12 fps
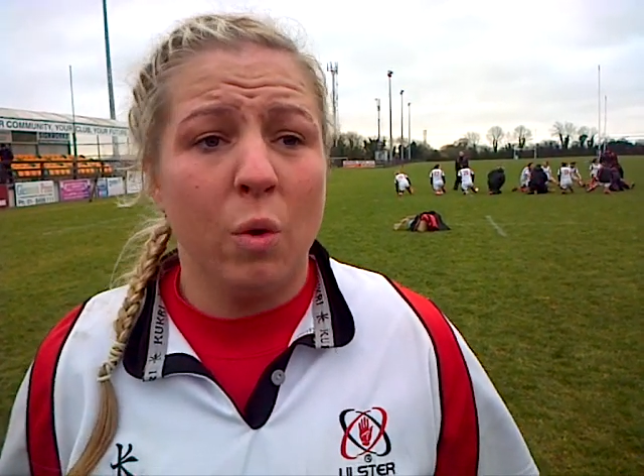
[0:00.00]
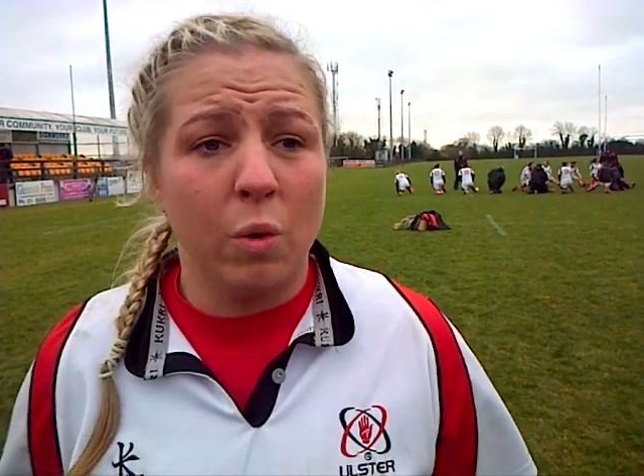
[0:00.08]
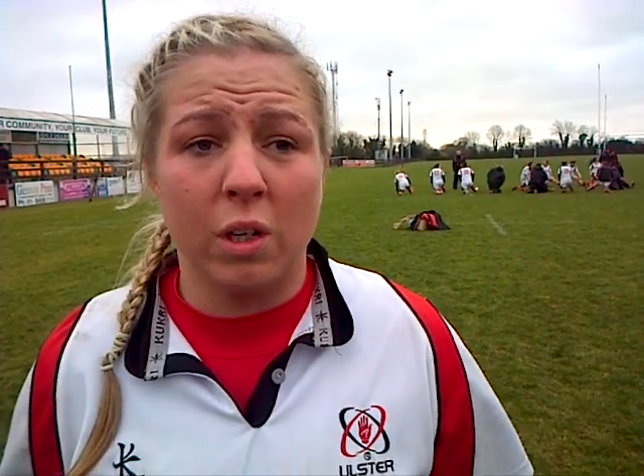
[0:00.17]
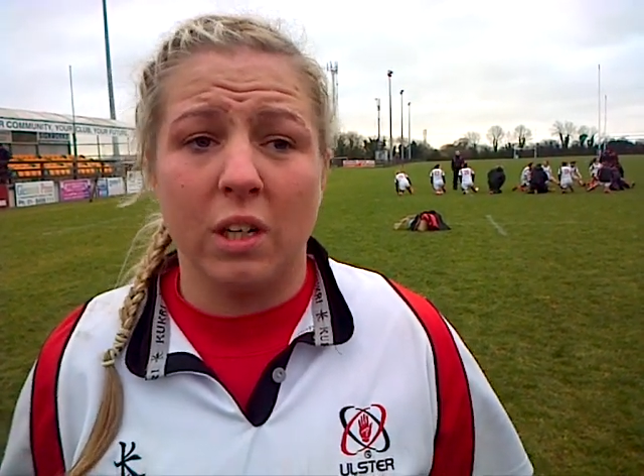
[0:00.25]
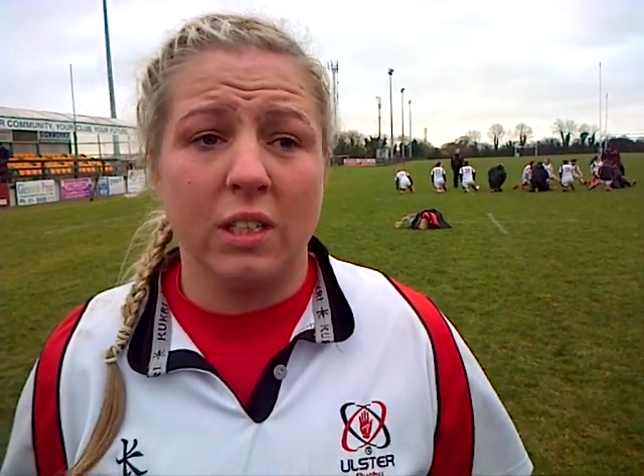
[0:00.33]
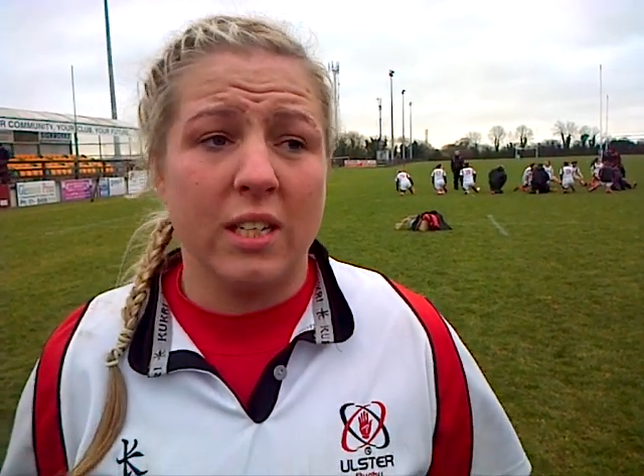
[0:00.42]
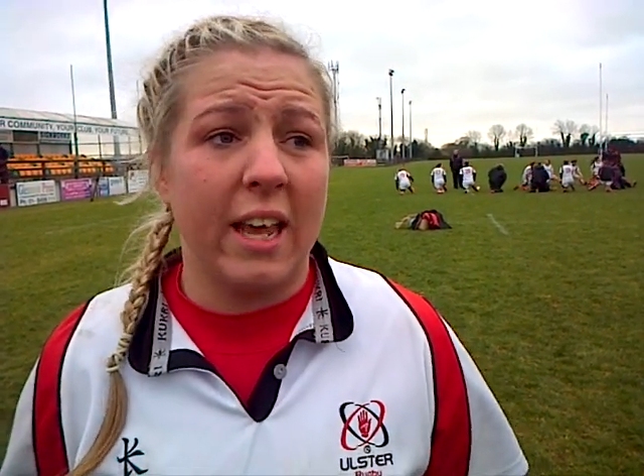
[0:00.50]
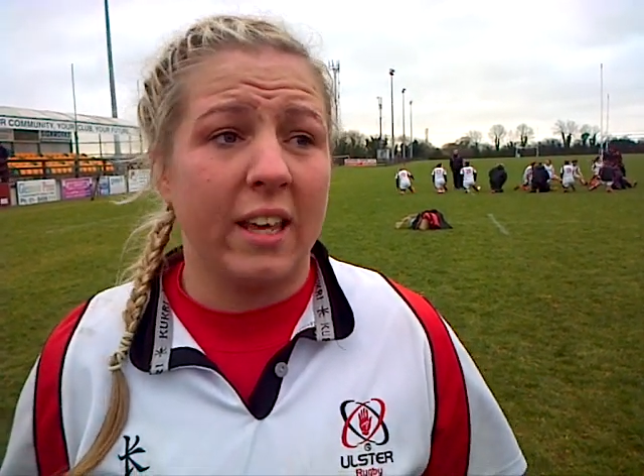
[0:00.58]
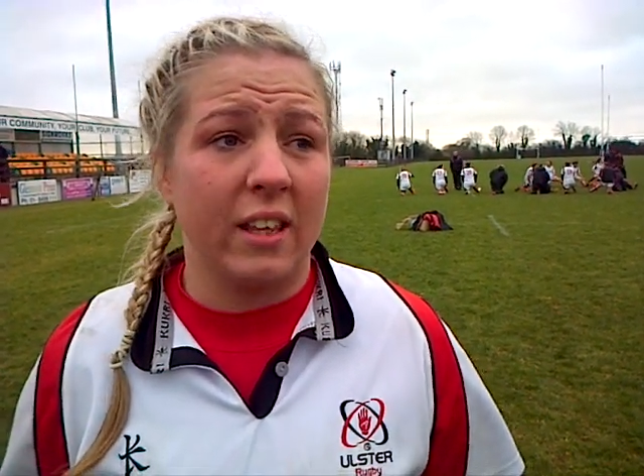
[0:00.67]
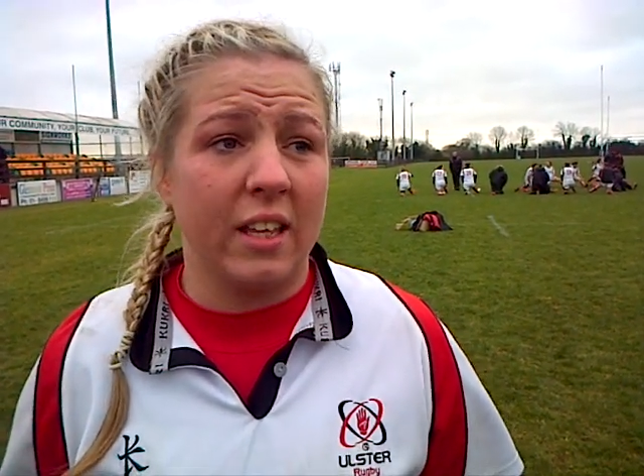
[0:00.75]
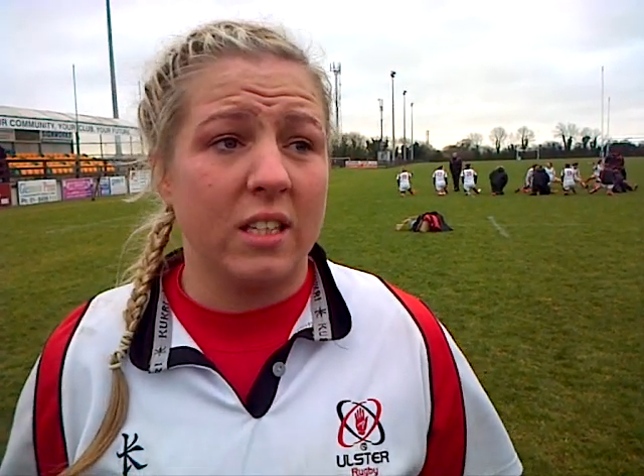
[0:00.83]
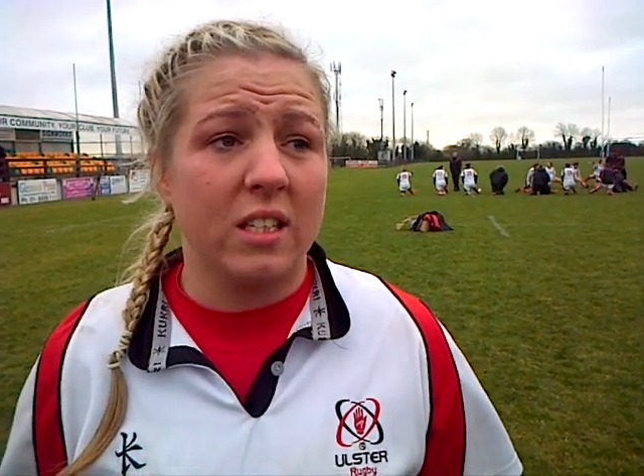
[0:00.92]
we're going to take
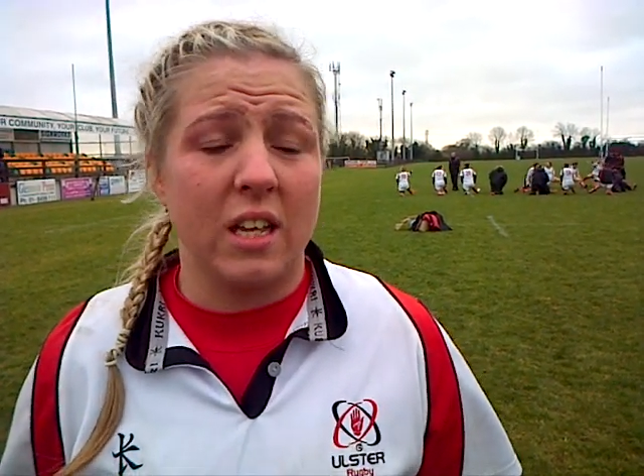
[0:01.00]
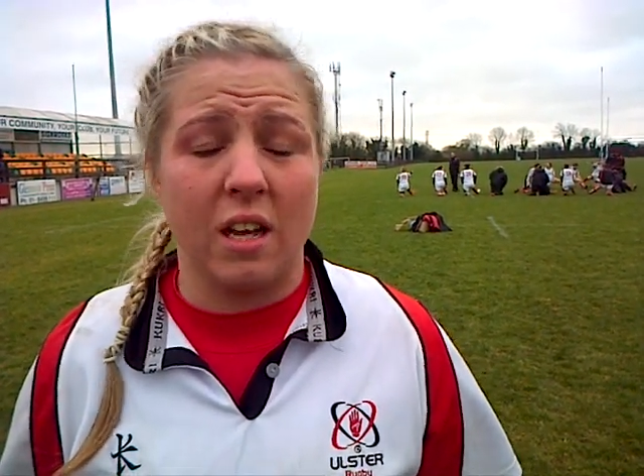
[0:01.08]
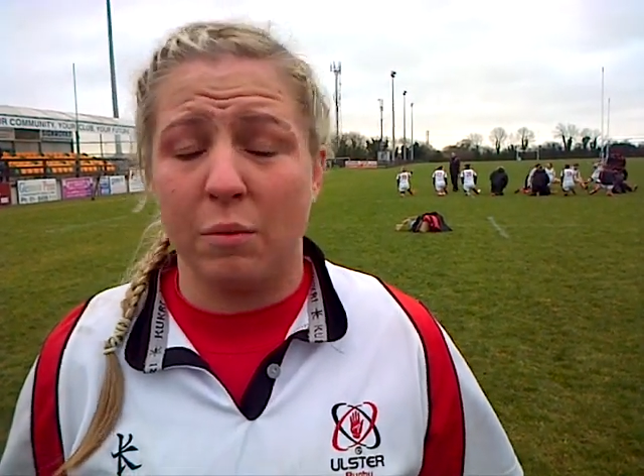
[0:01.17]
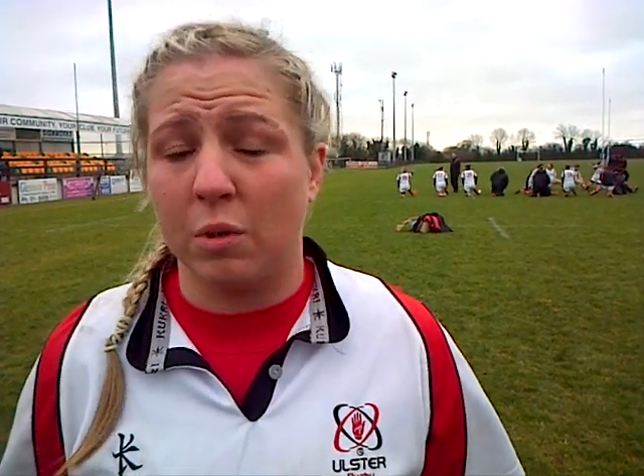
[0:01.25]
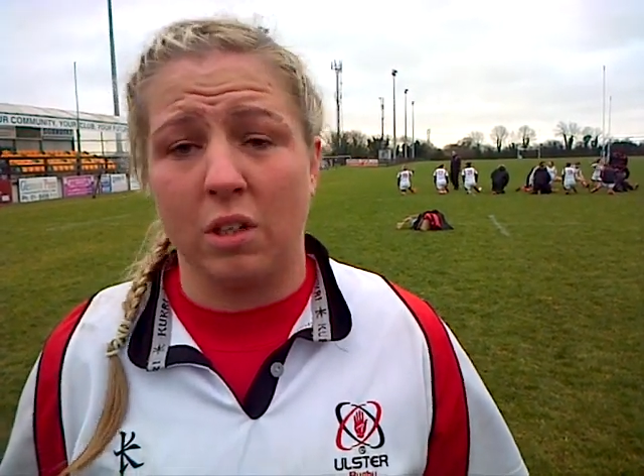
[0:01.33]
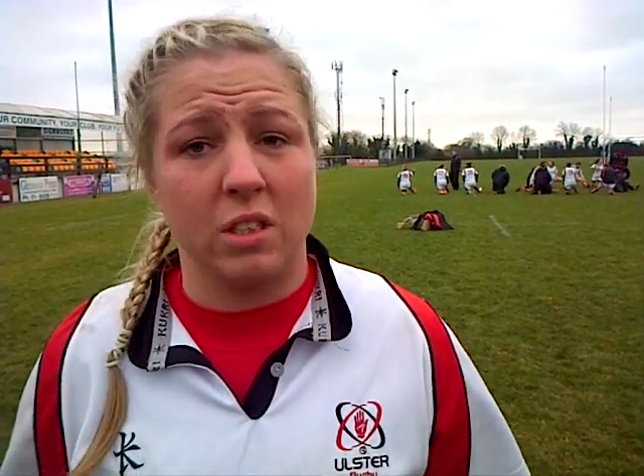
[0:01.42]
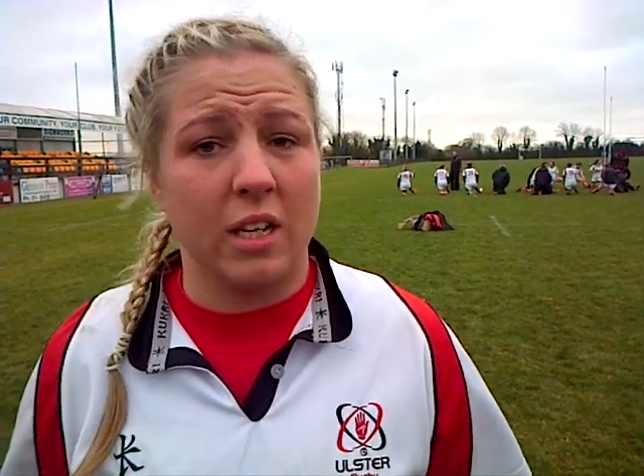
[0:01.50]
this and we're going